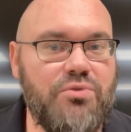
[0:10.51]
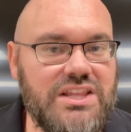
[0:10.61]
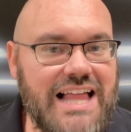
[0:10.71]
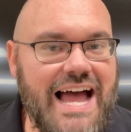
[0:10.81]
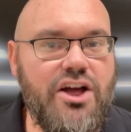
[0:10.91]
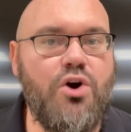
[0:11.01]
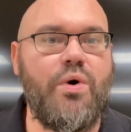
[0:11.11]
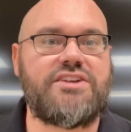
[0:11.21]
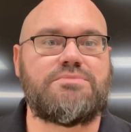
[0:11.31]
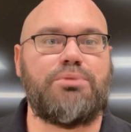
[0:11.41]

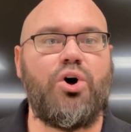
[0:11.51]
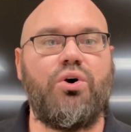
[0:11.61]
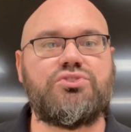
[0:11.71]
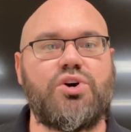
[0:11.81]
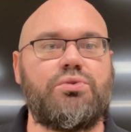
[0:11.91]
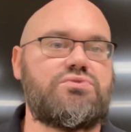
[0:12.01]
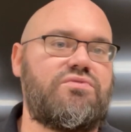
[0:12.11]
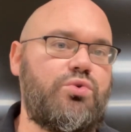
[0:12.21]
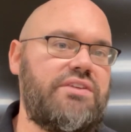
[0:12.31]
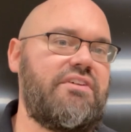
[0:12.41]
ReliaQuest Bowl. Totals
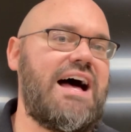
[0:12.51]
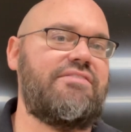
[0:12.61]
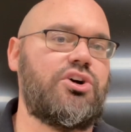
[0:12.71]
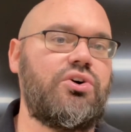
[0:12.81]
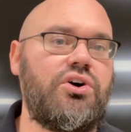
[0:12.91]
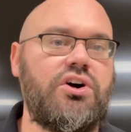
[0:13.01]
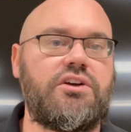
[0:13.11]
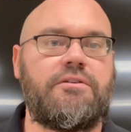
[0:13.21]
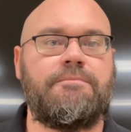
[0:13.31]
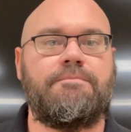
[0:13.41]
45 and a hook.